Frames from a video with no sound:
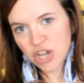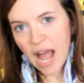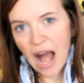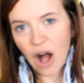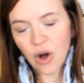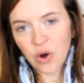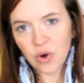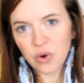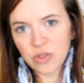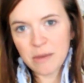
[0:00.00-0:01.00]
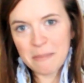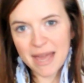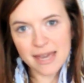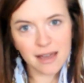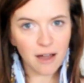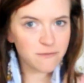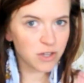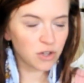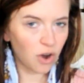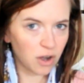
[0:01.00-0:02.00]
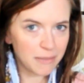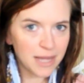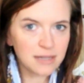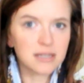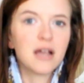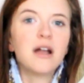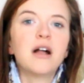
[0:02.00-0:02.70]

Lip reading: how the making of the garment,